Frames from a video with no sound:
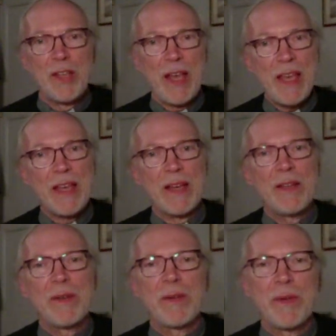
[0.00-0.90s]

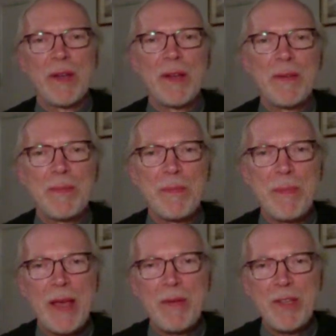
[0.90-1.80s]
Here,
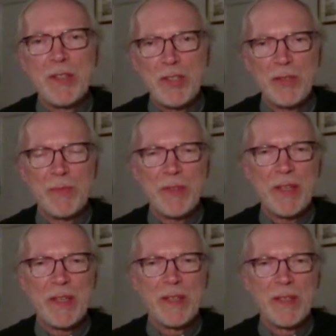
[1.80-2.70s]
Mary does
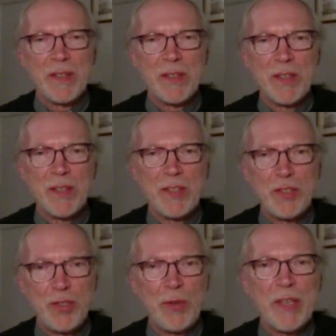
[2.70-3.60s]
something
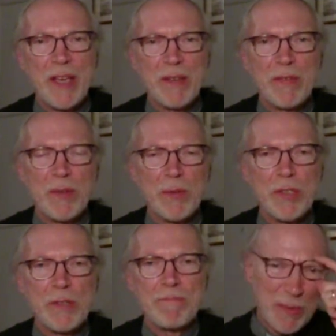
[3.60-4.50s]
shocking, of course.